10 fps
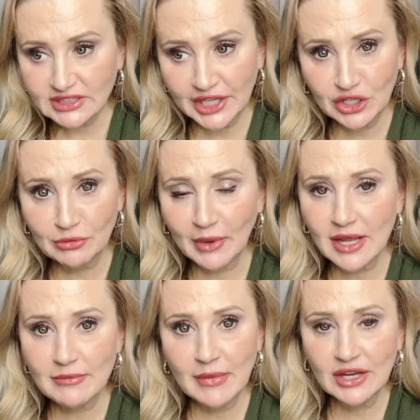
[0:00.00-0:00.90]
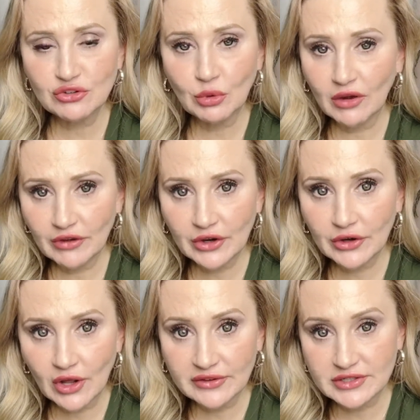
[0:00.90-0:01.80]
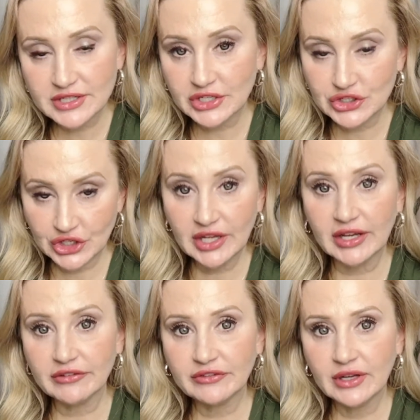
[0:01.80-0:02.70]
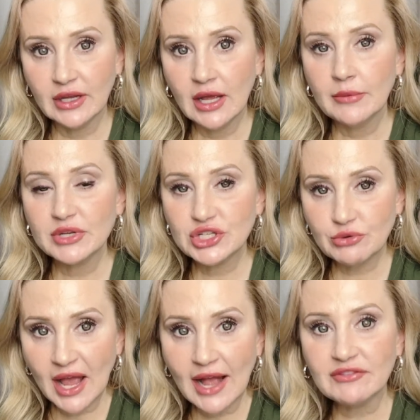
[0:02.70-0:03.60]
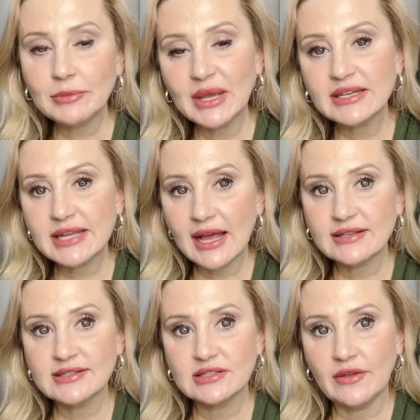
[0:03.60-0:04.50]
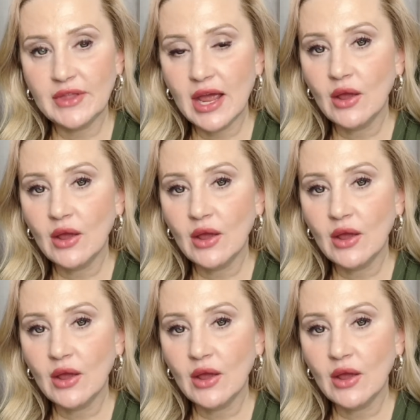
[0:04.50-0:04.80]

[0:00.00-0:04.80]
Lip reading: and you might make $1,200 in a shift, but you have to pay taxes on that.